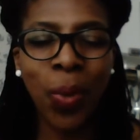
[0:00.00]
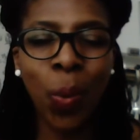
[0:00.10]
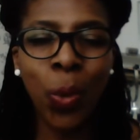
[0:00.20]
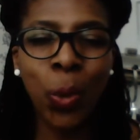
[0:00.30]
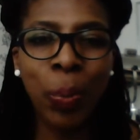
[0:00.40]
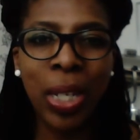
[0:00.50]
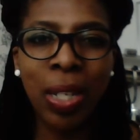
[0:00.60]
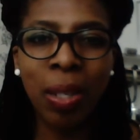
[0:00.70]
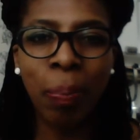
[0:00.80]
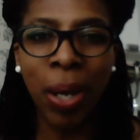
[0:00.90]
will be
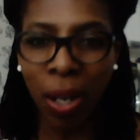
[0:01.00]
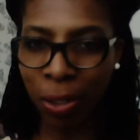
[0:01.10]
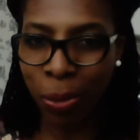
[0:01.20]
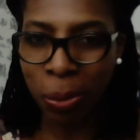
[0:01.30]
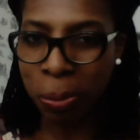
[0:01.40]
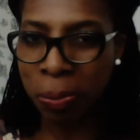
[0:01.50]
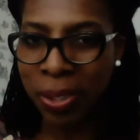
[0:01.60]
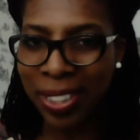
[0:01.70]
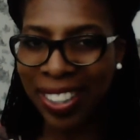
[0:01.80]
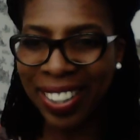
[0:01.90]
the
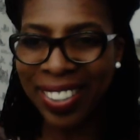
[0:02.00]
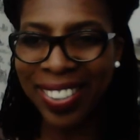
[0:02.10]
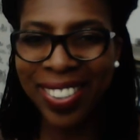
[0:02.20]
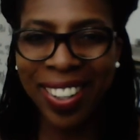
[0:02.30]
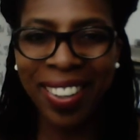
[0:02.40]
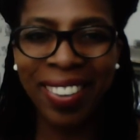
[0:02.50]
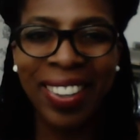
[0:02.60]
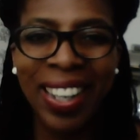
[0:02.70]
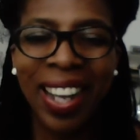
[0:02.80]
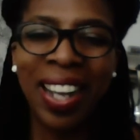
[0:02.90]
bathrooms, and so
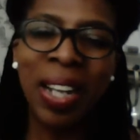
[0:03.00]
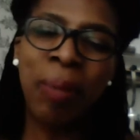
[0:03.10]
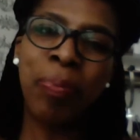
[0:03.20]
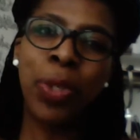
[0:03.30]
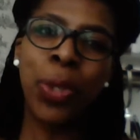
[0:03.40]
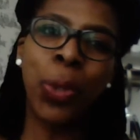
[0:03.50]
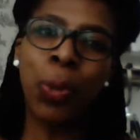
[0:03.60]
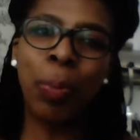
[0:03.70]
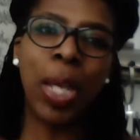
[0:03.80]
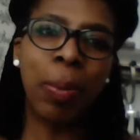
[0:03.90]
you
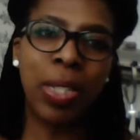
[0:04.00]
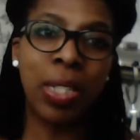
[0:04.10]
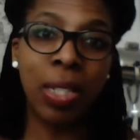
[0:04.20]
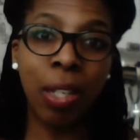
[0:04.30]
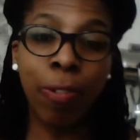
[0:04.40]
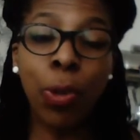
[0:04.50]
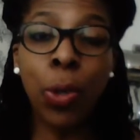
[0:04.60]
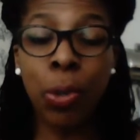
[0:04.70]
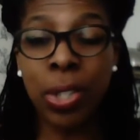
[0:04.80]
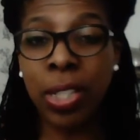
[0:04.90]
will be able to see for
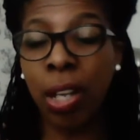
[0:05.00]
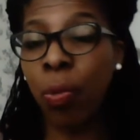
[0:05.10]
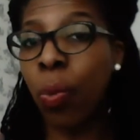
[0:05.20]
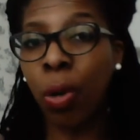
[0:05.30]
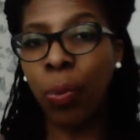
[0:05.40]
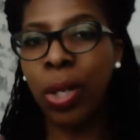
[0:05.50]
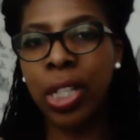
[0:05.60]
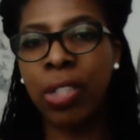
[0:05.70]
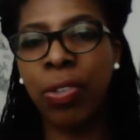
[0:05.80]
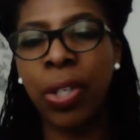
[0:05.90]
yourself what
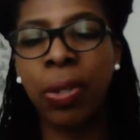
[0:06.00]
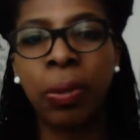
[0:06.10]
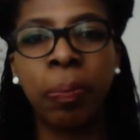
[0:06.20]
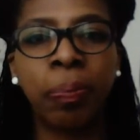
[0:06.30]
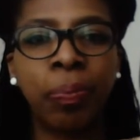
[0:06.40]
works for you.